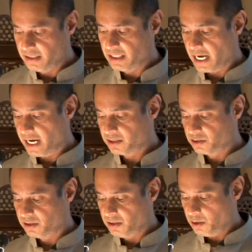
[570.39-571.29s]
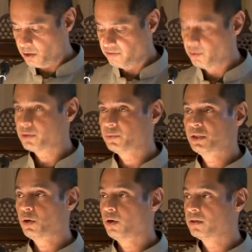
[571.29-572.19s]
in the act of what
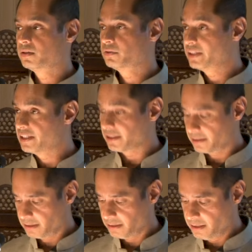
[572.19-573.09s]
we call reading.